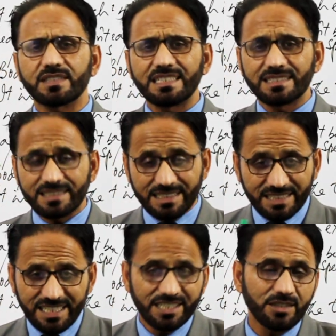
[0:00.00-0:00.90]

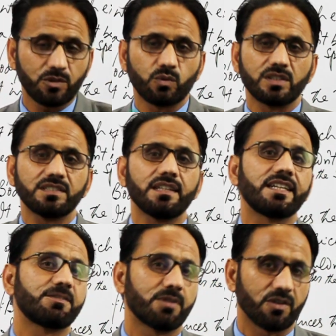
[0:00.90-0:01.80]
transition towards the
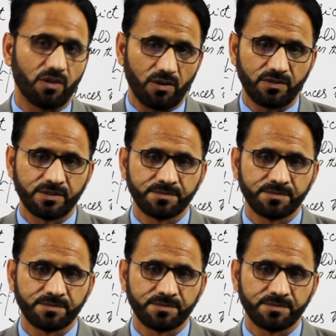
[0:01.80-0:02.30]
next paragraph.